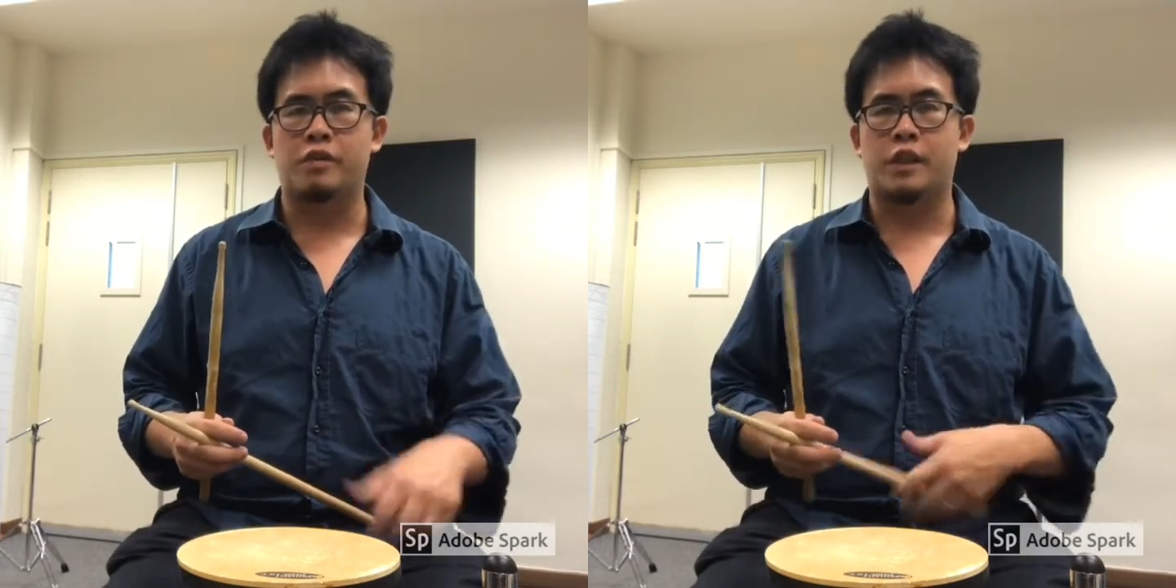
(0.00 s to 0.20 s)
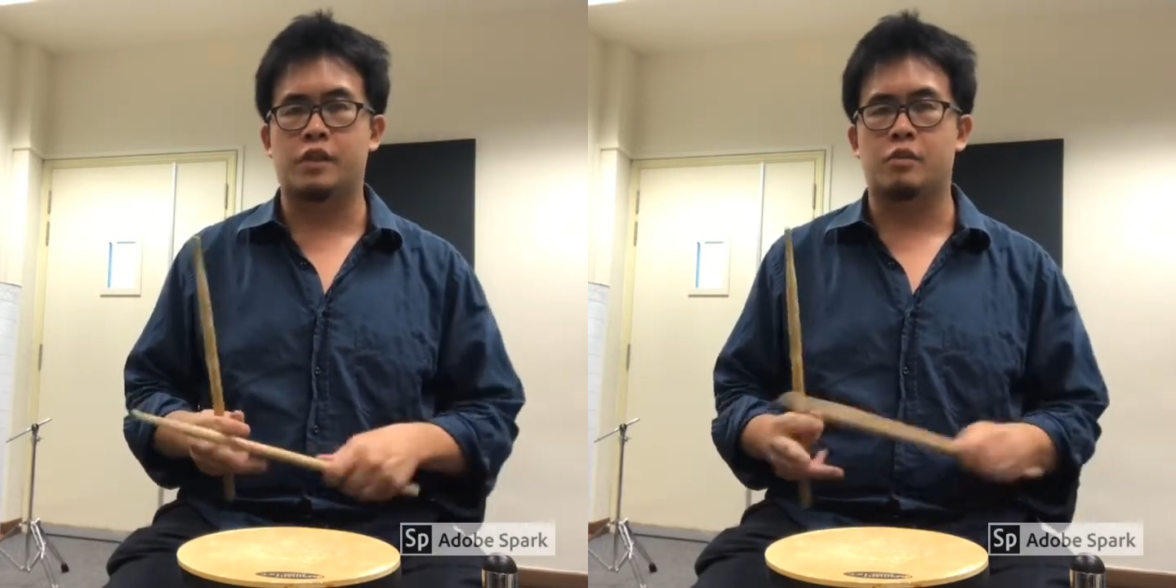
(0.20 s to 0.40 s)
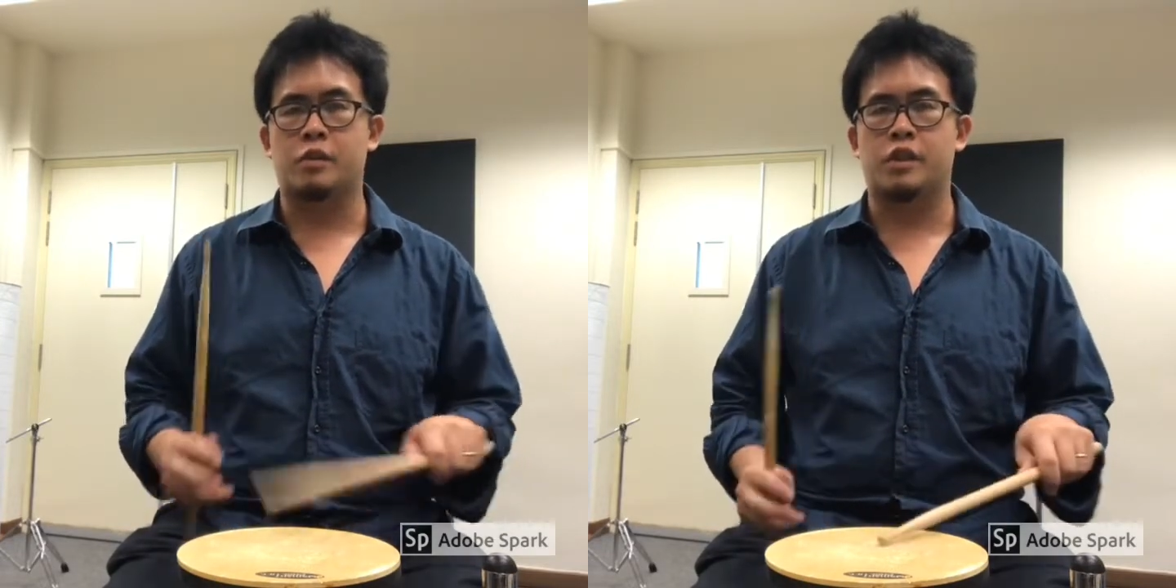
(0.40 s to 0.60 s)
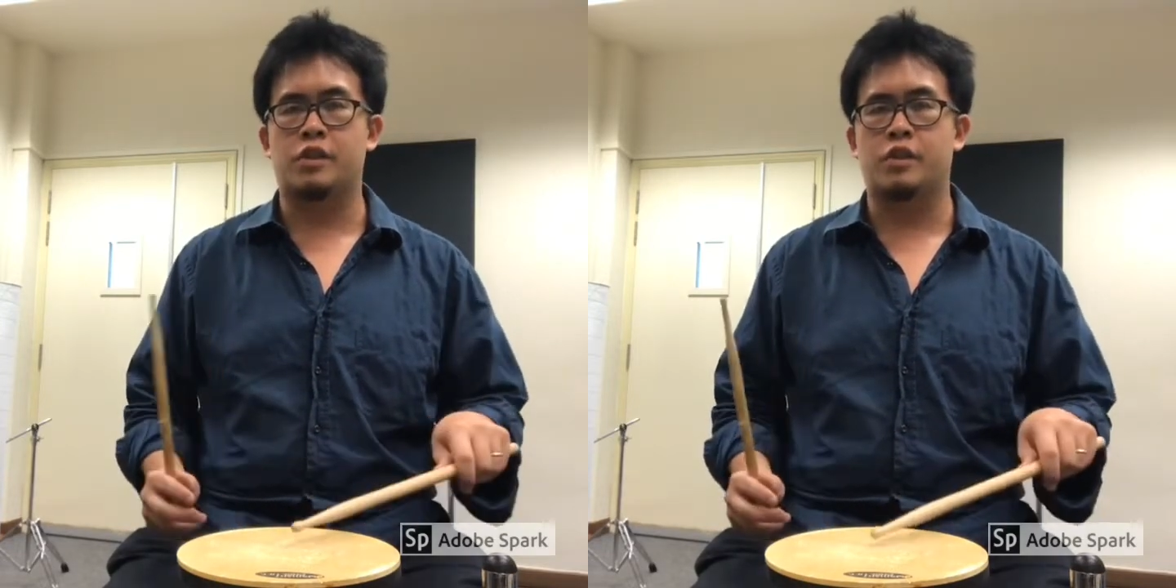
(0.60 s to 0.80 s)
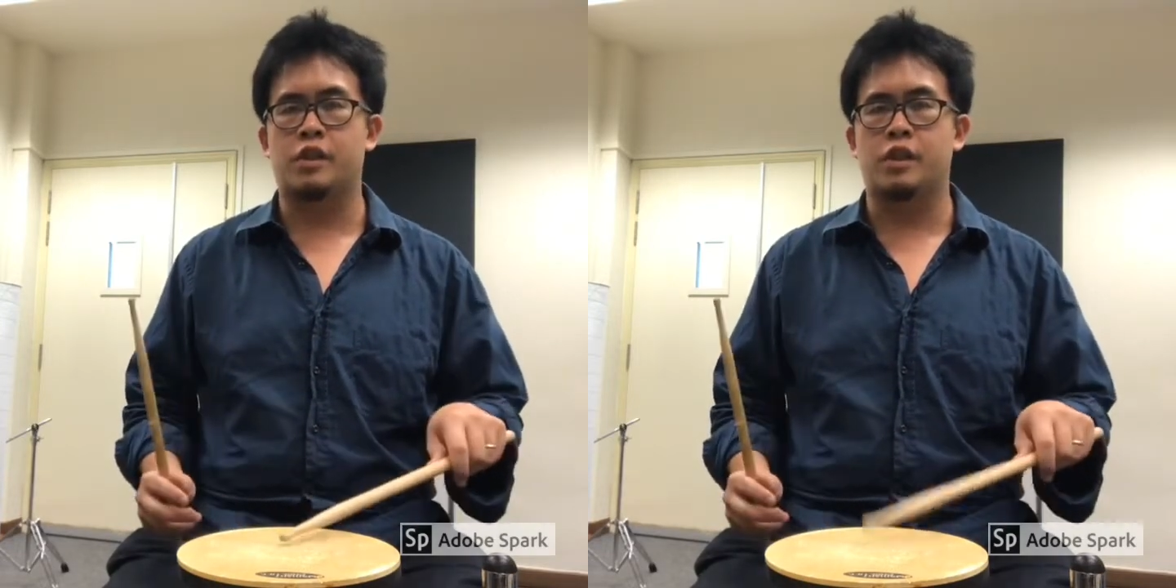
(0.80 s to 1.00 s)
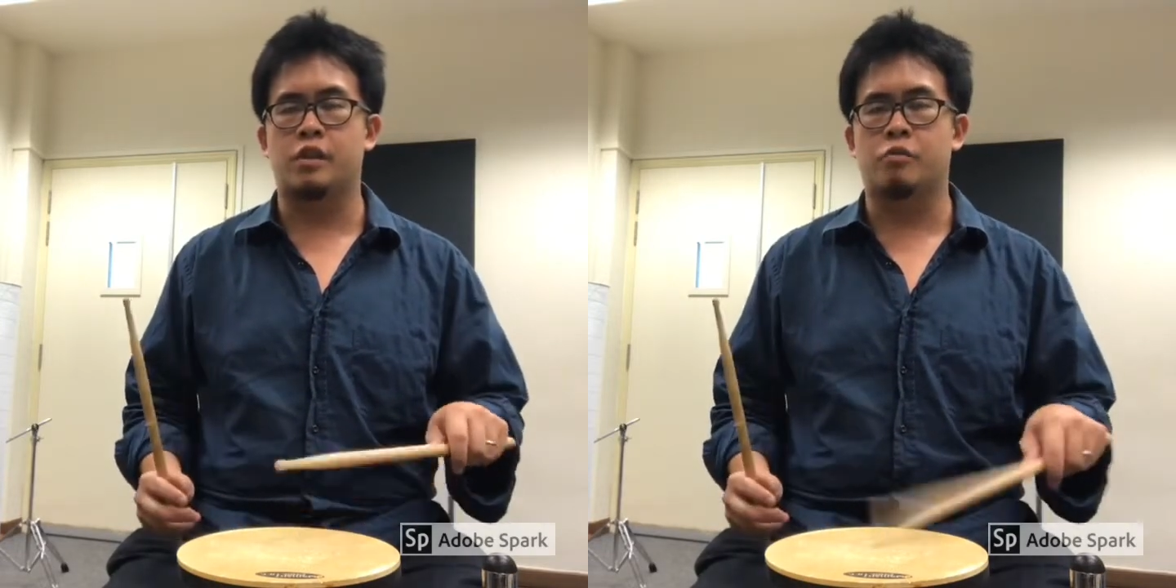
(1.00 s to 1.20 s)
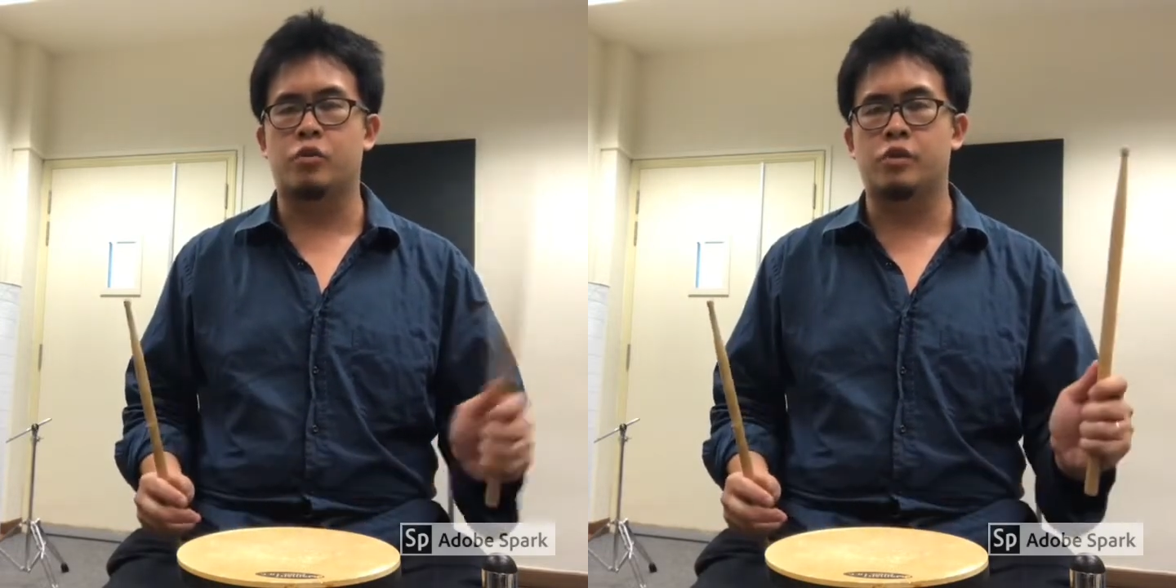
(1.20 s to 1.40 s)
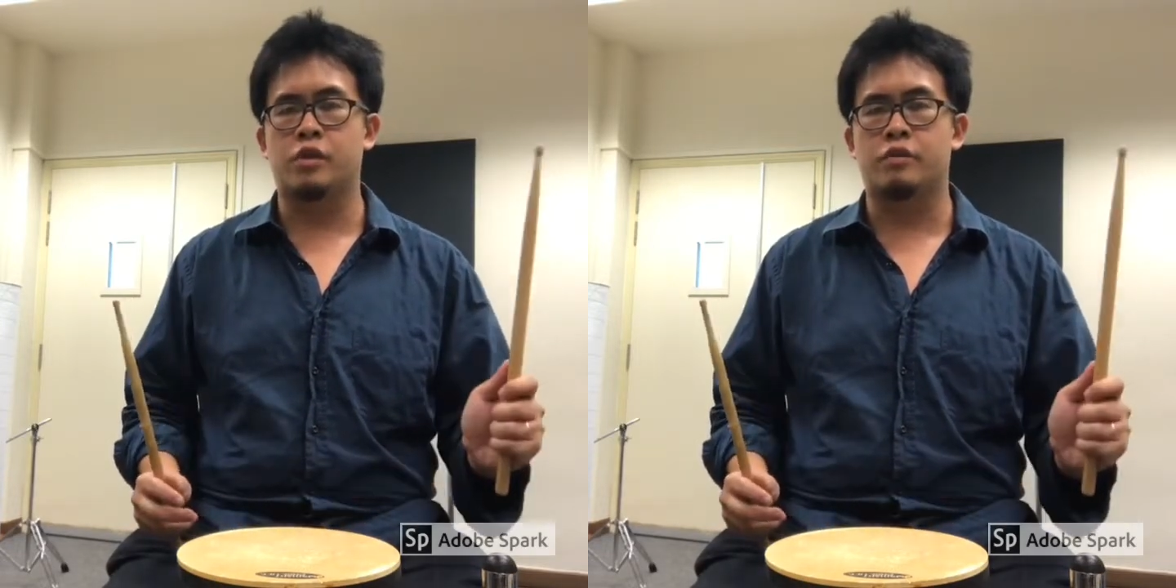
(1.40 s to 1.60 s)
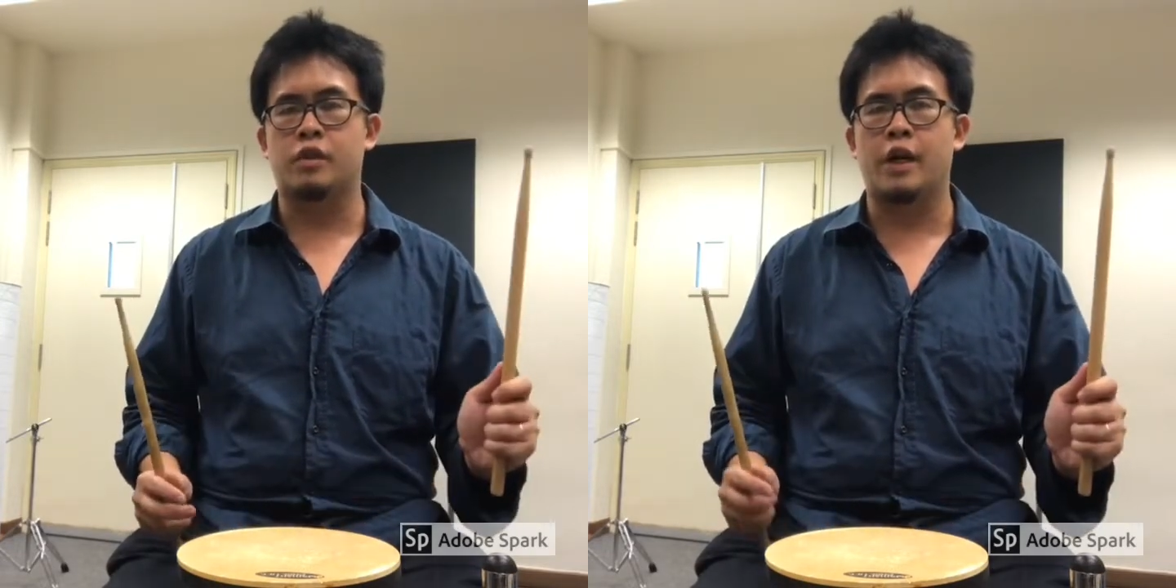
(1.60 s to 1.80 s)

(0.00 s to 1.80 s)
but it's just that in the motion of time